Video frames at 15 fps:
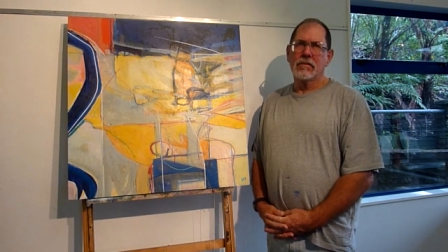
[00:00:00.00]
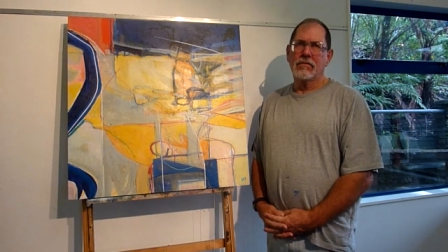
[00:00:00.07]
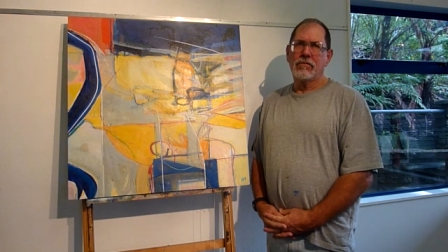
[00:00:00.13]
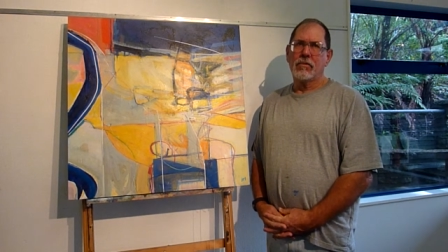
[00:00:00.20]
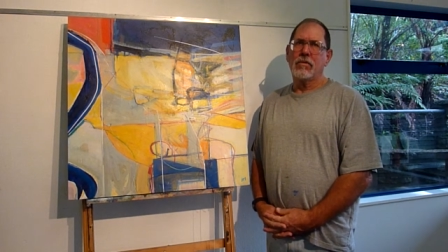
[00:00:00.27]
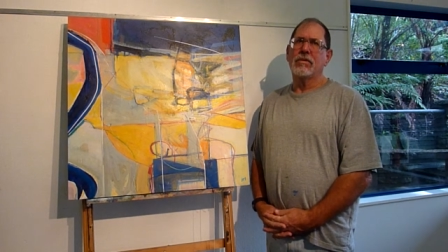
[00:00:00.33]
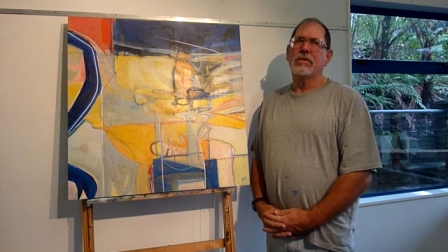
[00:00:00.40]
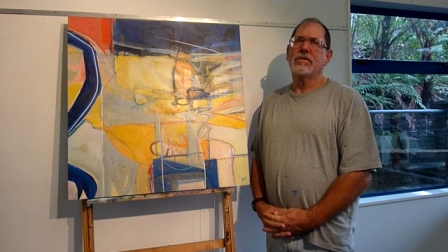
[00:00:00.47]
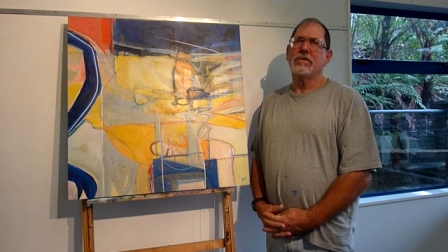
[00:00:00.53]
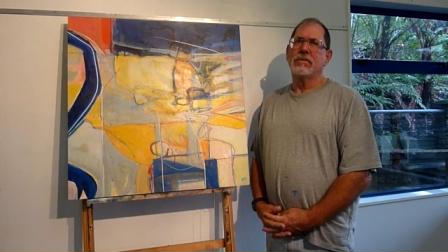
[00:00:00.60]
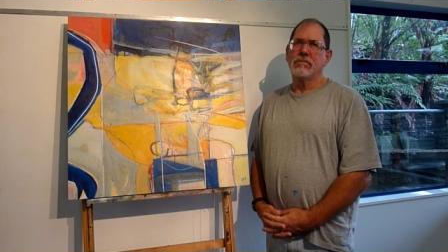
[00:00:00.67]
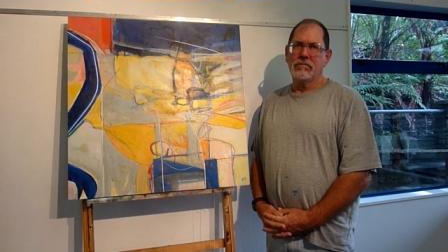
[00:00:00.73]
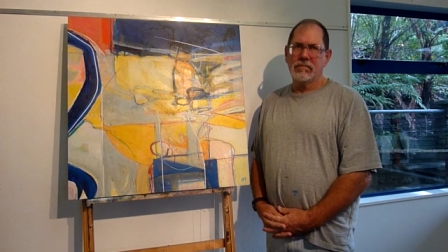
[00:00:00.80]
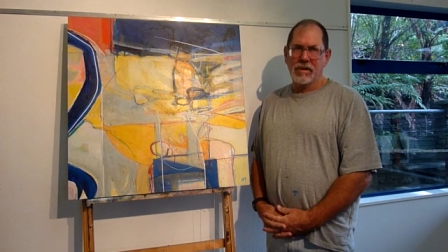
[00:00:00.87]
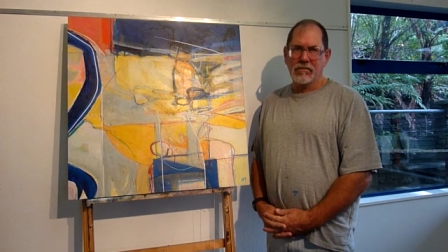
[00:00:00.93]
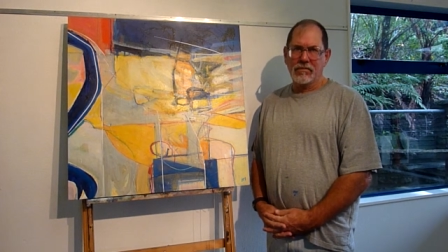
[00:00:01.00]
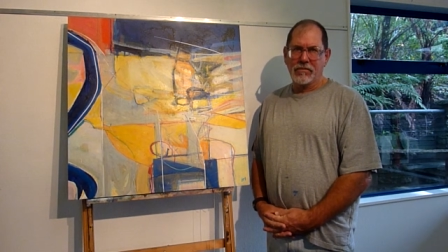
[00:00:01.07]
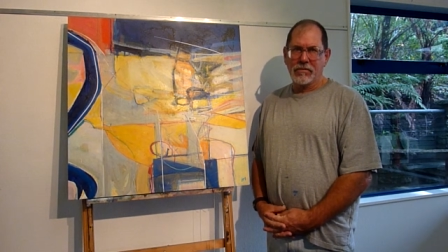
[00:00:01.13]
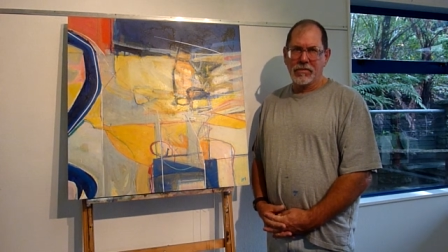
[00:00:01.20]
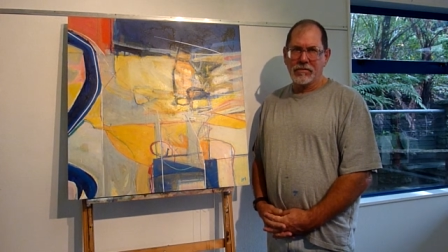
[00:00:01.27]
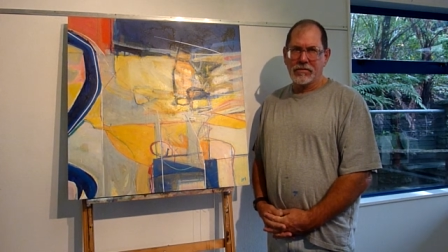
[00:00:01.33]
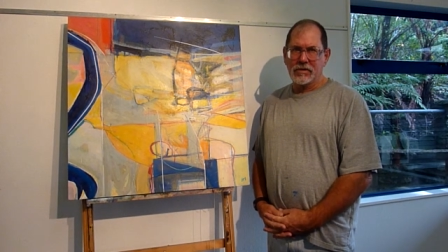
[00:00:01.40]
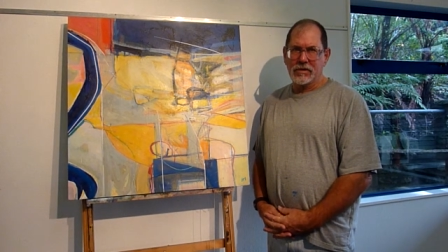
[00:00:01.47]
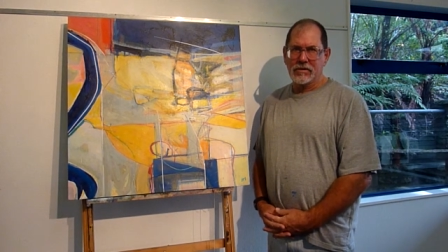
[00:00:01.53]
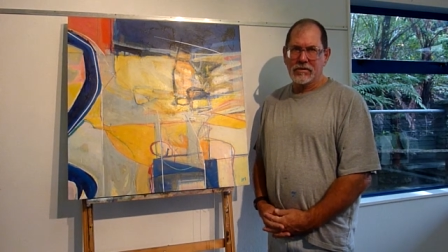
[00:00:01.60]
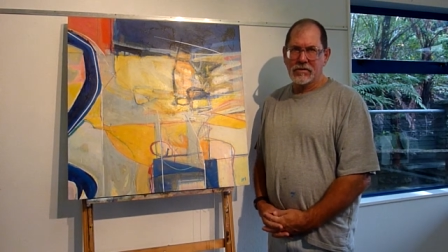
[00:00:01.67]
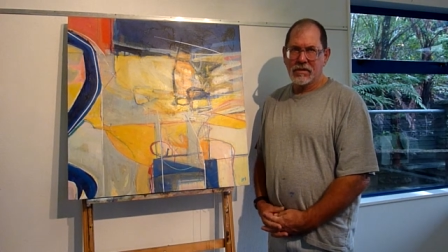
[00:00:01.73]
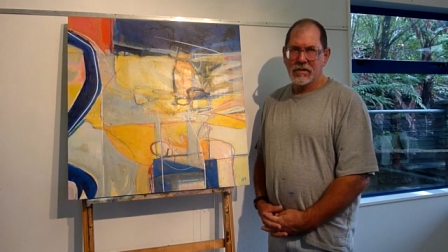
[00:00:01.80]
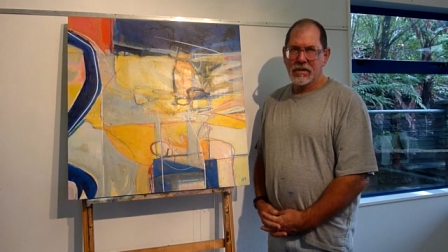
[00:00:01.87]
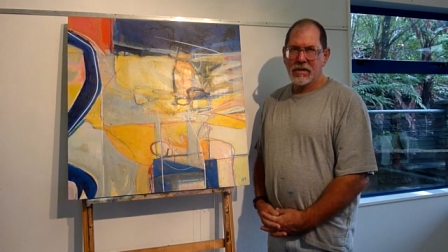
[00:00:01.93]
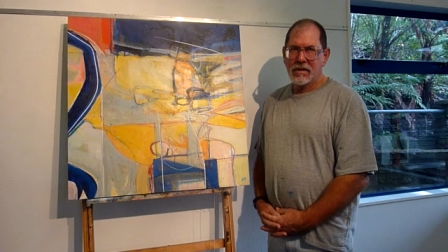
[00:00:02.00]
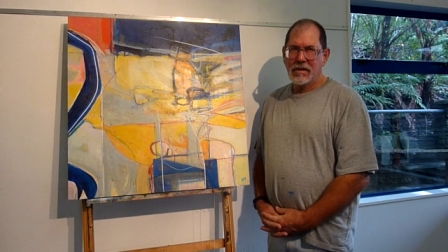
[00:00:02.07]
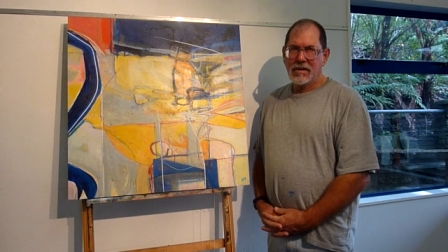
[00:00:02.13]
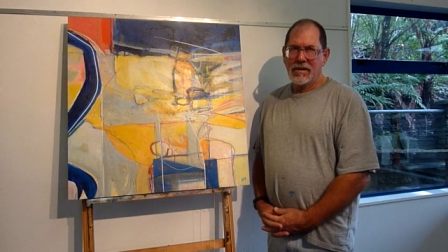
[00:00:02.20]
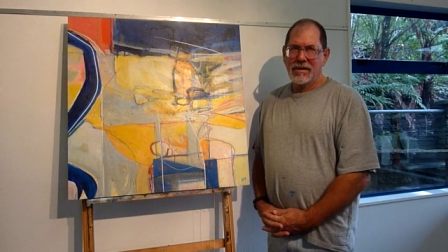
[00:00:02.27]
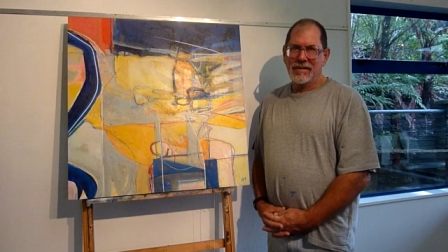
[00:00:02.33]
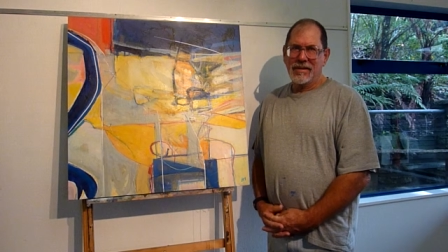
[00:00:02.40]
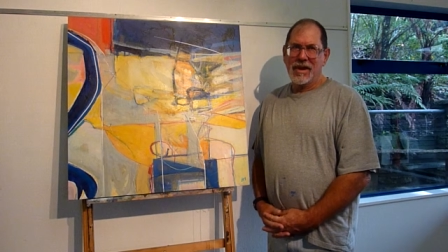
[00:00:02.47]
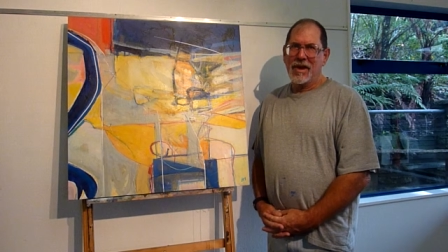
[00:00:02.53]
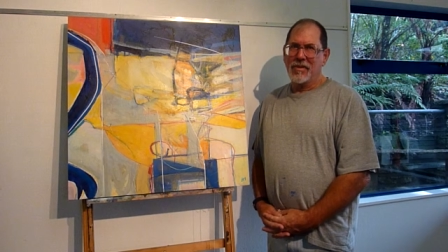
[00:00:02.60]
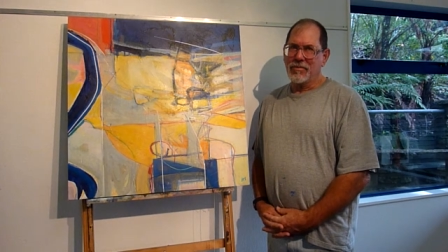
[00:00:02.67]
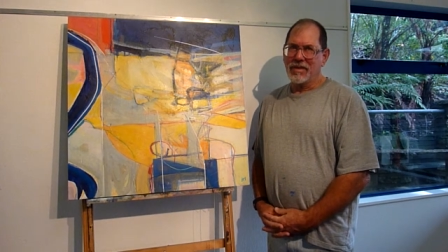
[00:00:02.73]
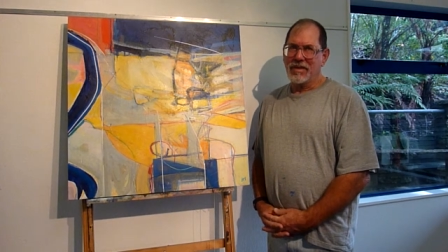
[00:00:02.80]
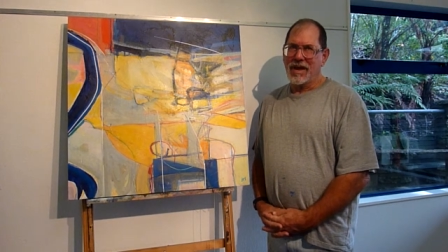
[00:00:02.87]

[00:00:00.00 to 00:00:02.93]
40s and 50s. Like